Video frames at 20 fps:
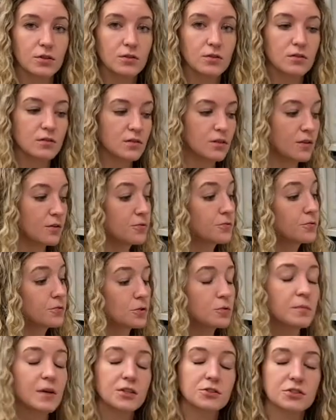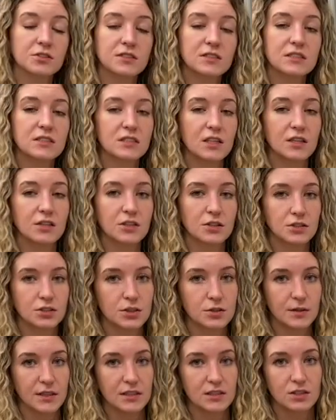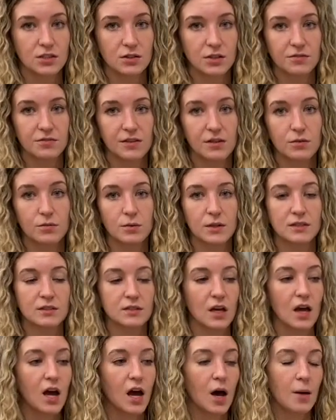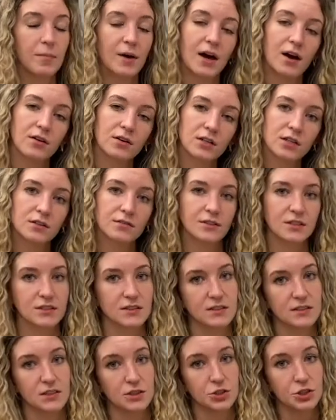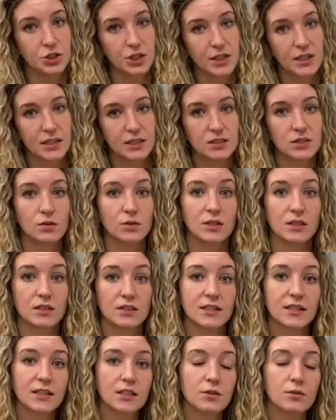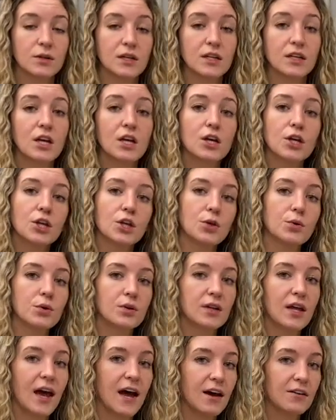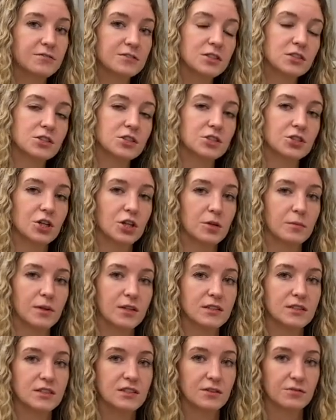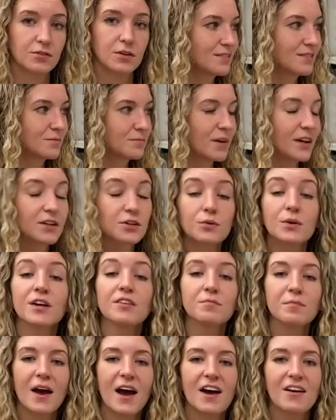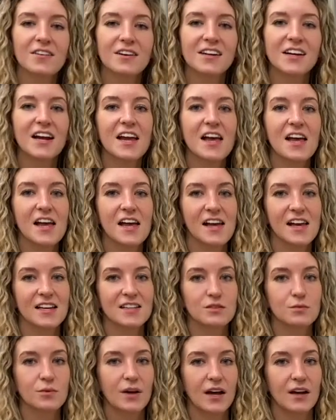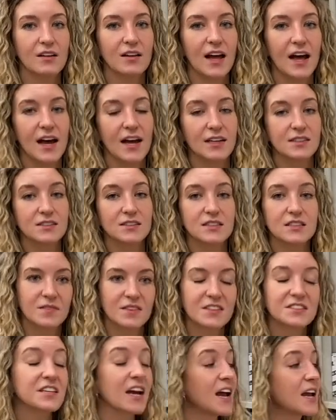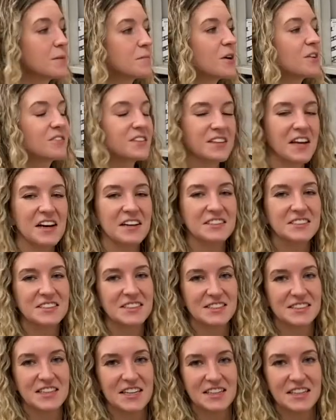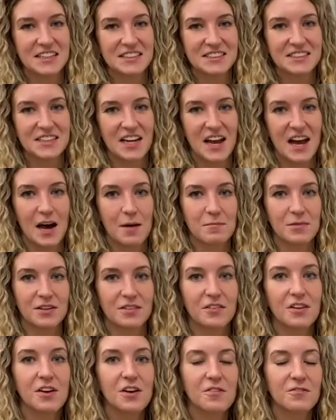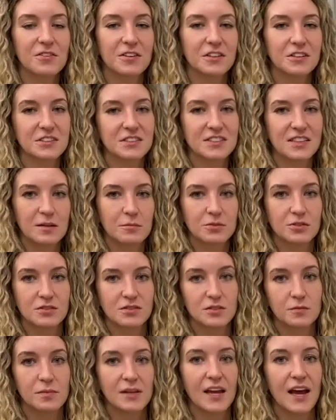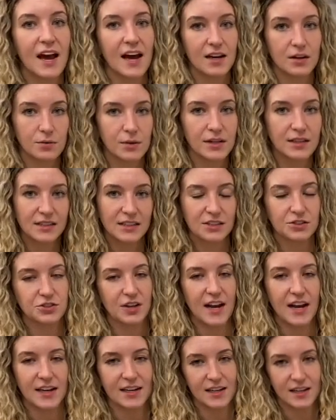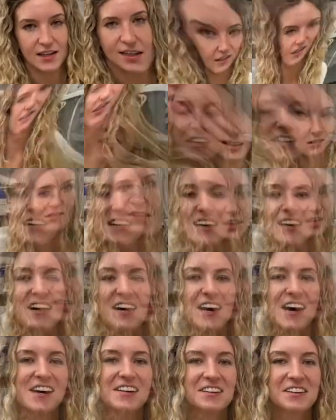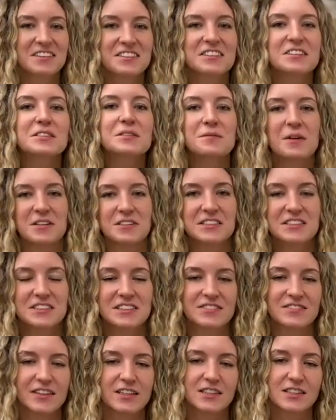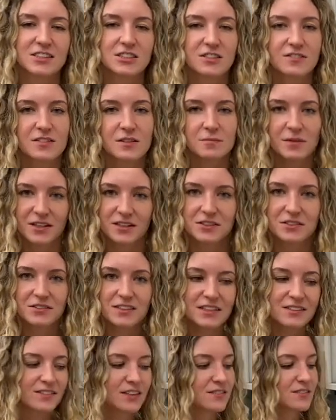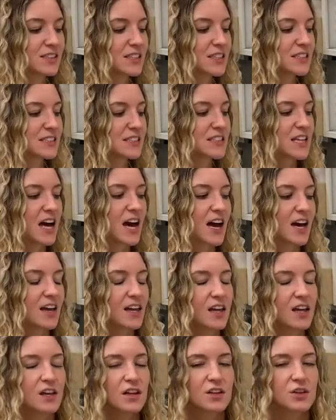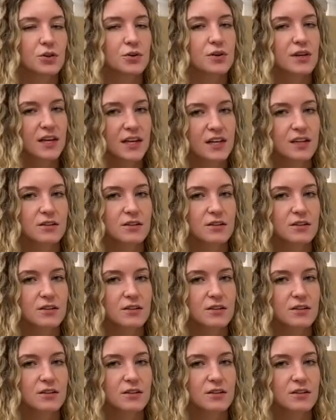the food matrices that you're doing. So if it was a powder versus a cheese or a liquid, you would have to determine different microwave power as well as the time of analysis that needs to happen for your sample to be adequately dried and analyzed. Another small disadvantage of the microwave oven is that you can't